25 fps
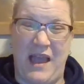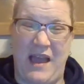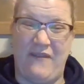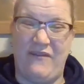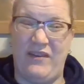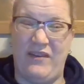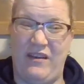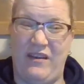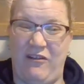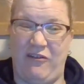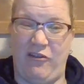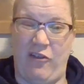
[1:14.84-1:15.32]
have
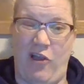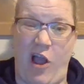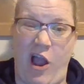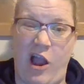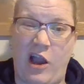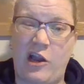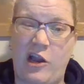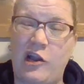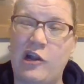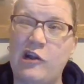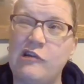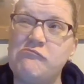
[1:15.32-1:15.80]
in your
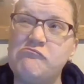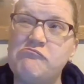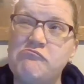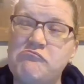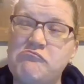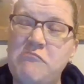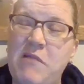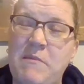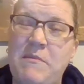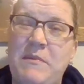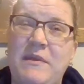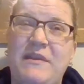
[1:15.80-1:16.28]
locker,
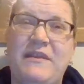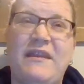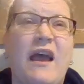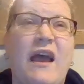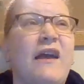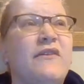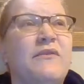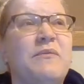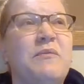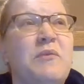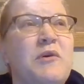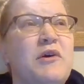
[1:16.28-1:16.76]
maybe
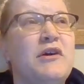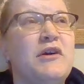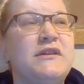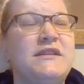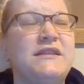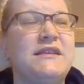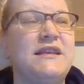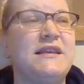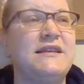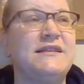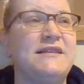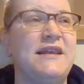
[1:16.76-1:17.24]
textbooks,
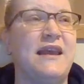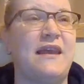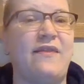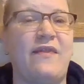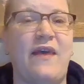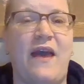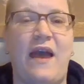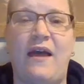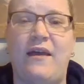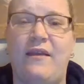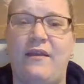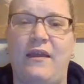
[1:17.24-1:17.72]
things like
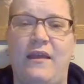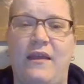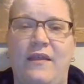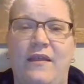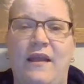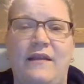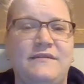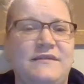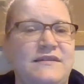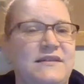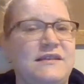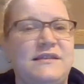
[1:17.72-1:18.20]
that, and
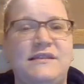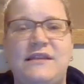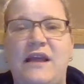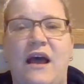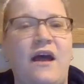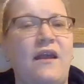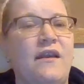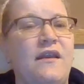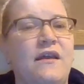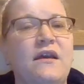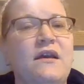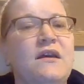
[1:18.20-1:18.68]
that's just
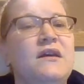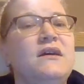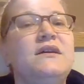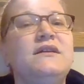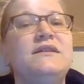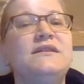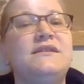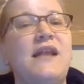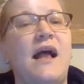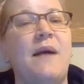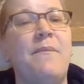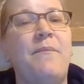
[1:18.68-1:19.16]

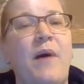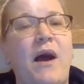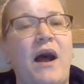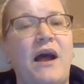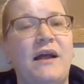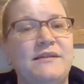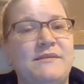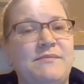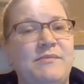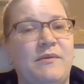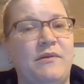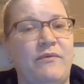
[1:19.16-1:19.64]
it's not
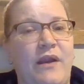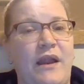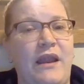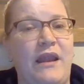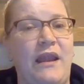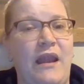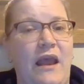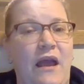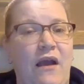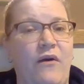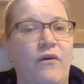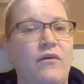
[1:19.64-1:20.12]
possible right
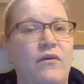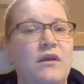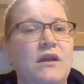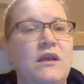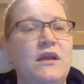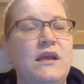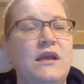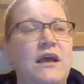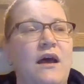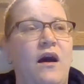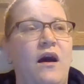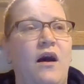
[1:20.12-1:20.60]
now.
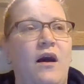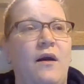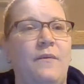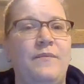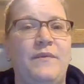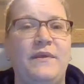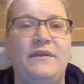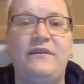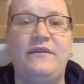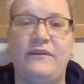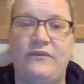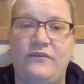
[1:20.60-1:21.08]

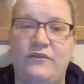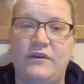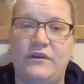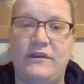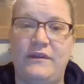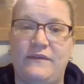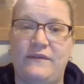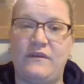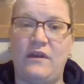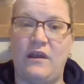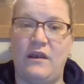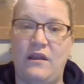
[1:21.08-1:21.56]
The district
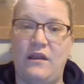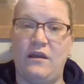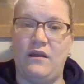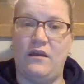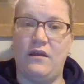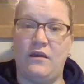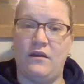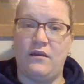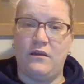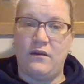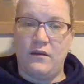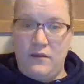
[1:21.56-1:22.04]
is
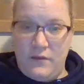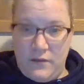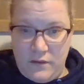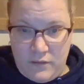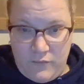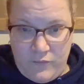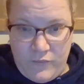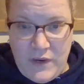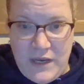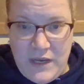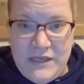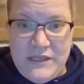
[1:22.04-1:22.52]
gonna
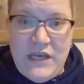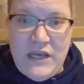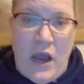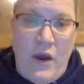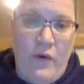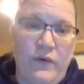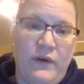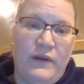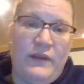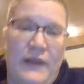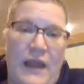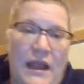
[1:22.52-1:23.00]
reach
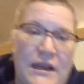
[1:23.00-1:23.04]
out and